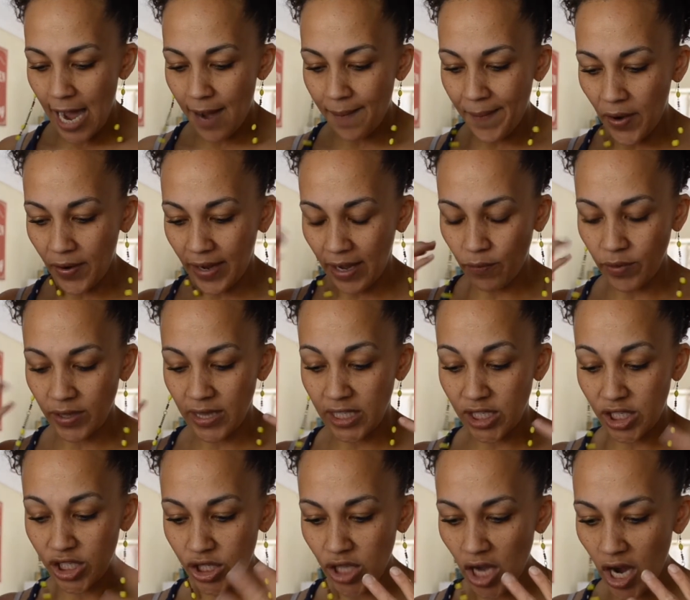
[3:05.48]
Okay, with the
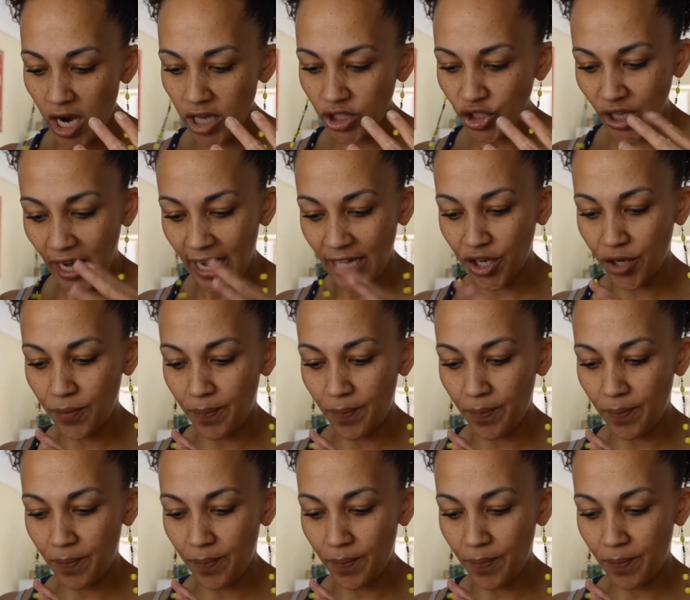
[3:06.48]
starch I could